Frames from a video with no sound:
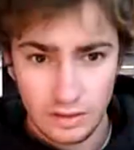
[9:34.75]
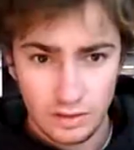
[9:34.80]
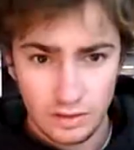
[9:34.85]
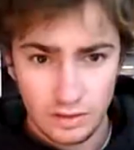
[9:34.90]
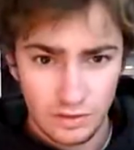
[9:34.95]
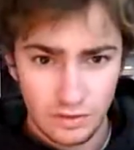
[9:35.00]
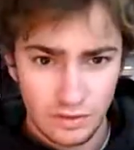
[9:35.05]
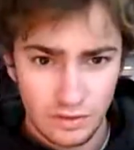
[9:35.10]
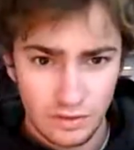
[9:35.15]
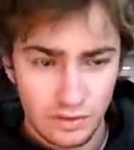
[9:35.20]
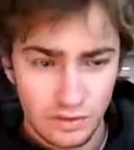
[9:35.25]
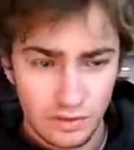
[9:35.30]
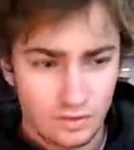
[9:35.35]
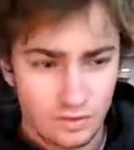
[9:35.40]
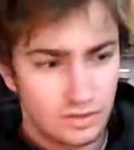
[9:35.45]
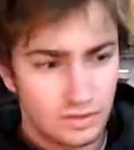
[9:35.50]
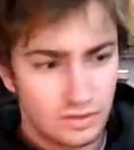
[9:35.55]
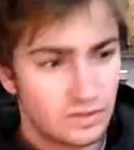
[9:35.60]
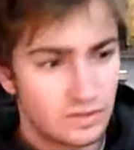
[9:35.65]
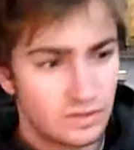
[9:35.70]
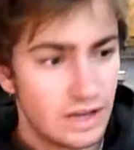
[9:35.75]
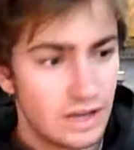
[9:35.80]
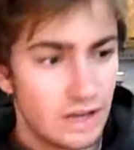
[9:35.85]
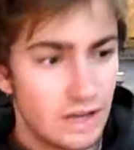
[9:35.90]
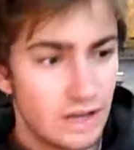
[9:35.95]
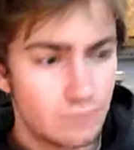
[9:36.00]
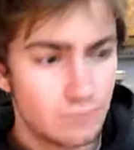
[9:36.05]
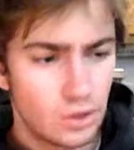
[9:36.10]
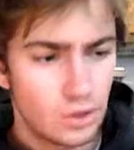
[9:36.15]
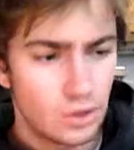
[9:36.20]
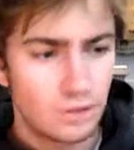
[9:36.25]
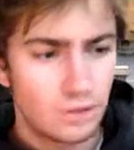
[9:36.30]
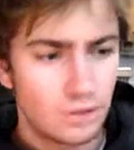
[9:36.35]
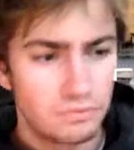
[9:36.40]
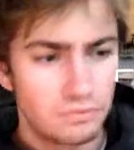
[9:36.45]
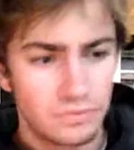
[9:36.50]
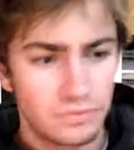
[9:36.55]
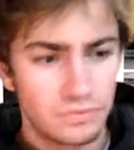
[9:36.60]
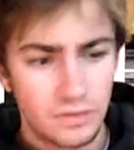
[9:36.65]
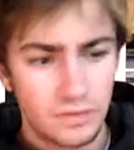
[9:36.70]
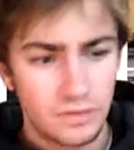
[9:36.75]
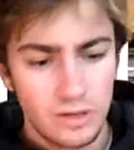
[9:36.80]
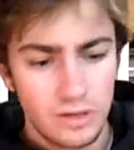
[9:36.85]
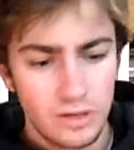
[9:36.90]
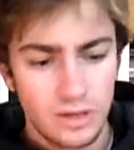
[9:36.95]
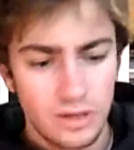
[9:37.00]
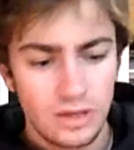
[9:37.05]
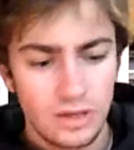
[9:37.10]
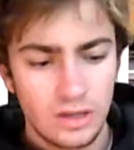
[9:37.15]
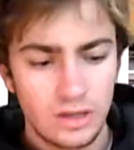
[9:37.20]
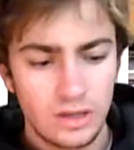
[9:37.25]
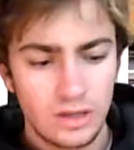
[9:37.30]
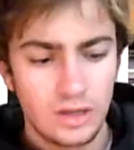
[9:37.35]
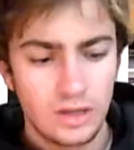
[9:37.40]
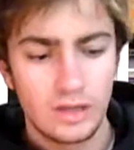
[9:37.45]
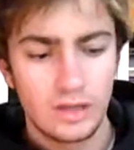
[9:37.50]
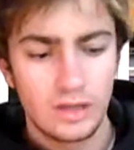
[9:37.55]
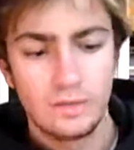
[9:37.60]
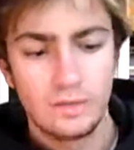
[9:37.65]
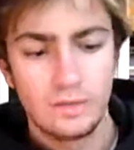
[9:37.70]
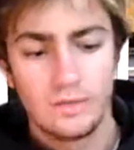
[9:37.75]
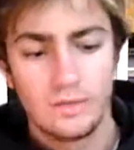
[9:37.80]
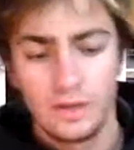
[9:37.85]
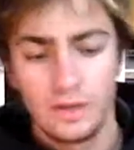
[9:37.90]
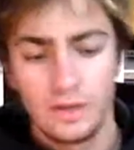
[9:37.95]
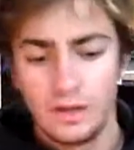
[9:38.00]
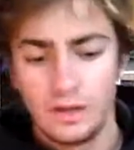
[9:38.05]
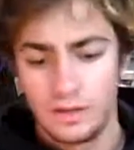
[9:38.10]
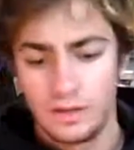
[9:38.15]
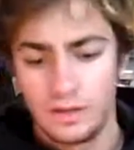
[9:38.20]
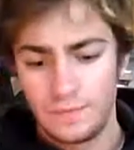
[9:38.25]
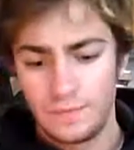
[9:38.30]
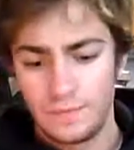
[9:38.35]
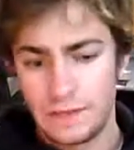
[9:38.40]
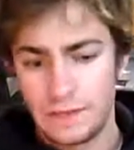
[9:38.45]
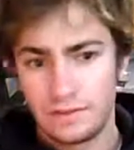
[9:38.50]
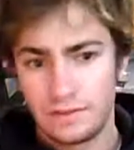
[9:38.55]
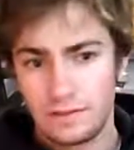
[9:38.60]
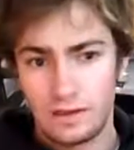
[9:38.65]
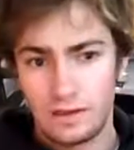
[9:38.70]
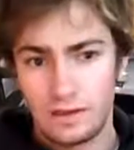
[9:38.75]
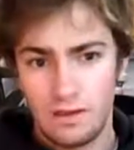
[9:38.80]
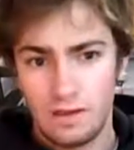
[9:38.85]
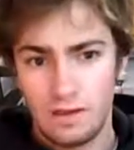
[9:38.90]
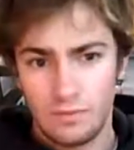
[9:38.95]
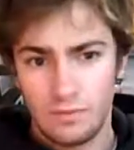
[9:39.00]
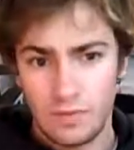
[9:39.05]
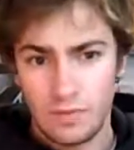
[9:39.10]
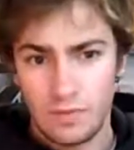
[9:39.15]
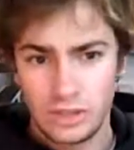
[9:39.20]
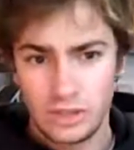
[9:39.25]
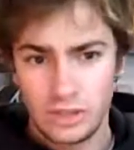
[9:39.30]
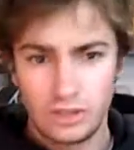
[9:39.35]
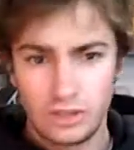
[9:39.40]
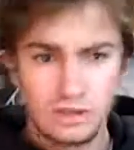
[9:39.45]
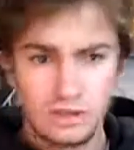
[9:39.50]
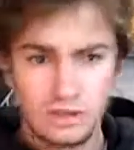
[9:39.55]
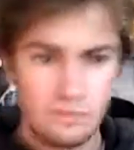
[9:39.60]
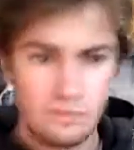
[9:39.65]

So there's that part, and then as I have mentioned